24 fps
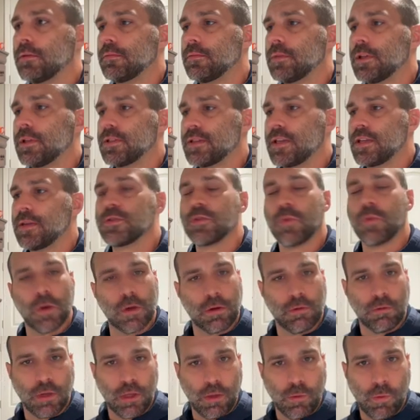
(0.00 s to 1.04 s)
it seems to
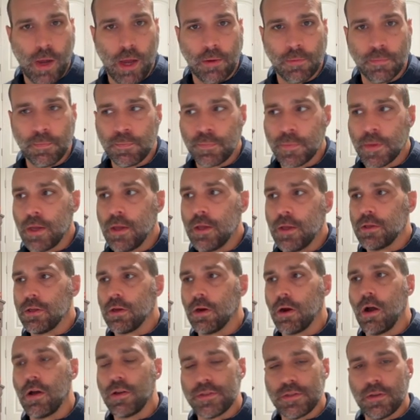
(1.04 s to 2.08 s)
work really well.
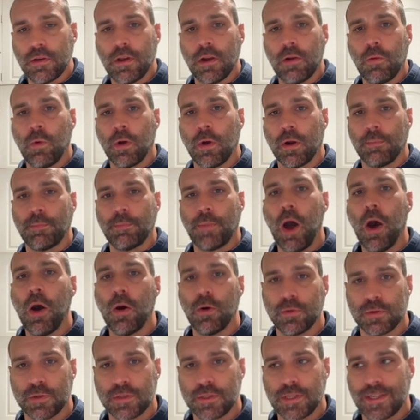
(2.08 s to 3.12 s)
You're also going to want to
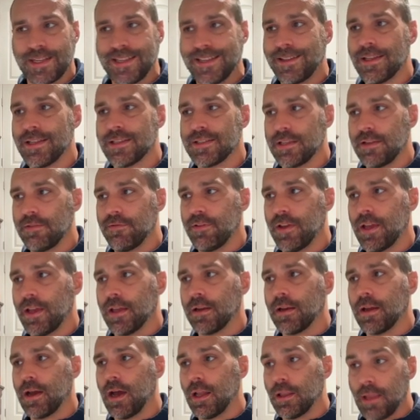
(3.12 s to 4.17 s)
post in this
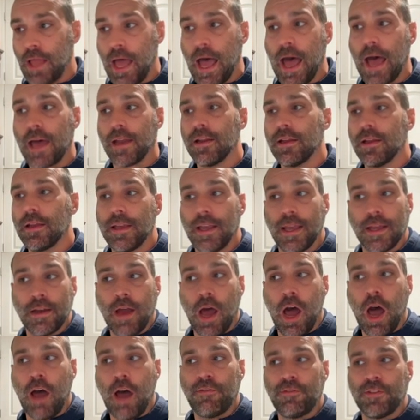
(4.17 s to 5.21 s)
event a lot and
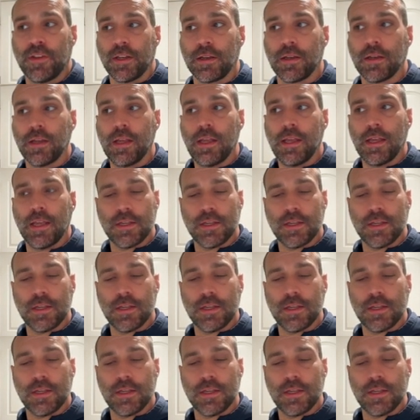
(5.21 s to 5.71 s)
often,